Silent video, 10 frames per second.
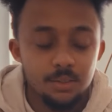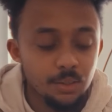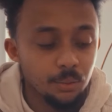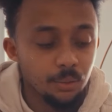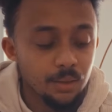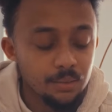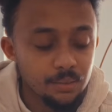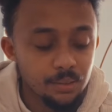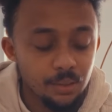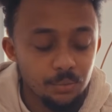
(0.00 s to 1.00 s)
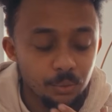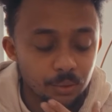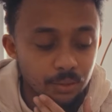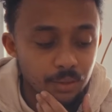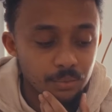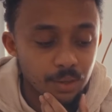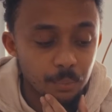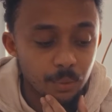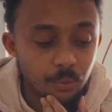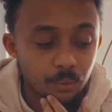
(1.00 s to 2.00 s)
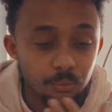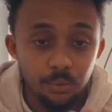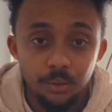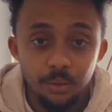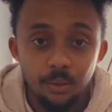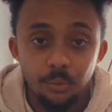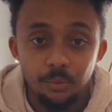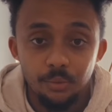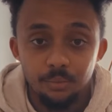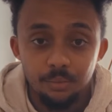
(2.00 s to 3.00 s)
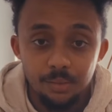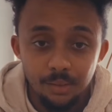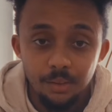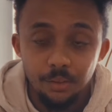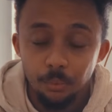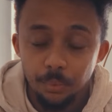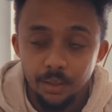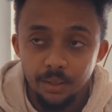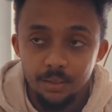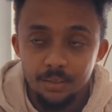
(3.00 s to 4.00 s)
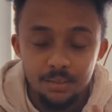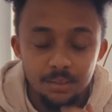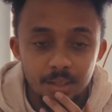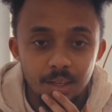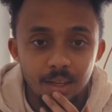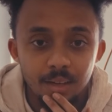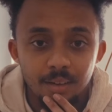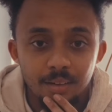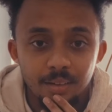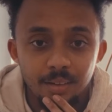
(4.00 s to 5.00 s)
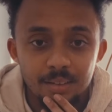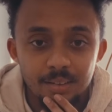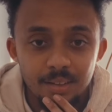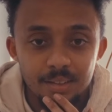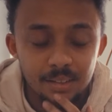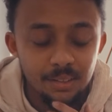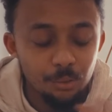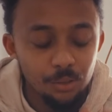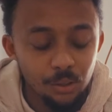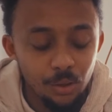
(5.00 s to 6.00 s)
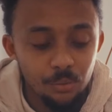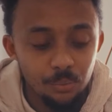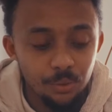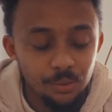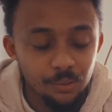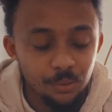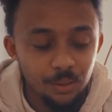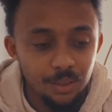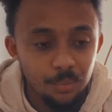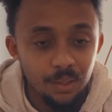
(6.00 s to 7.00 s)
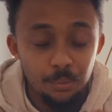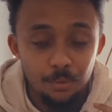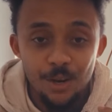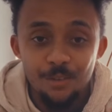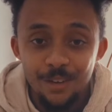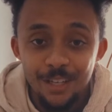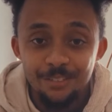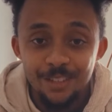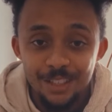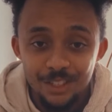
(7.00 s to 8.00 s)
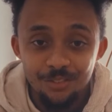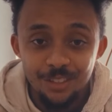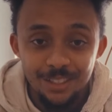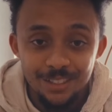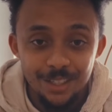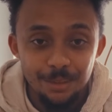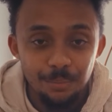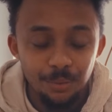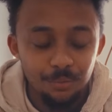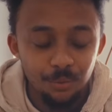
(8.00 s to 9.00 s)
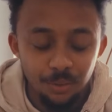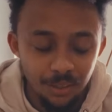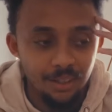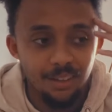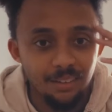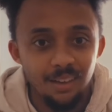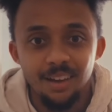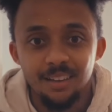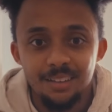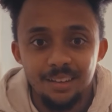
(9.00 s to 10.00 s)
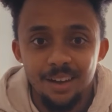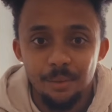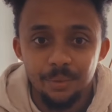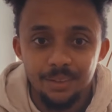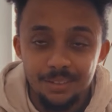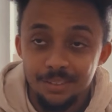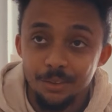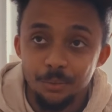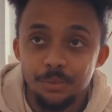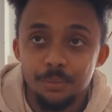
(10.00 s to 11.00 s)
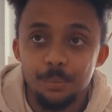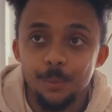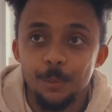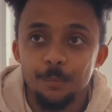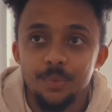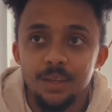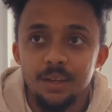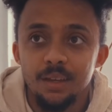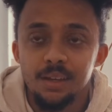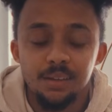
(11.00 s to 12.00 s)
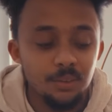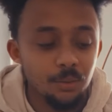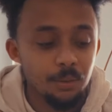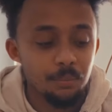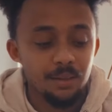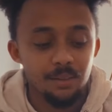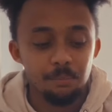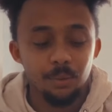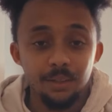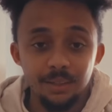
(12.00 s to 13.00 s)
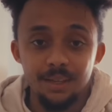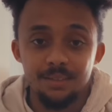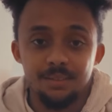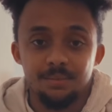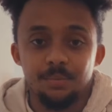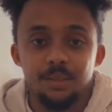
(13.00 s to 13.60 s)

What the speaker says: So as I started to fall down this rabbit hole of looking at old slide duplicators, I started seeing there was a lot of ones on eBay that were really, really, really cheap. And I thought, no, it can't be, this is too simple. And so I ended up buying this.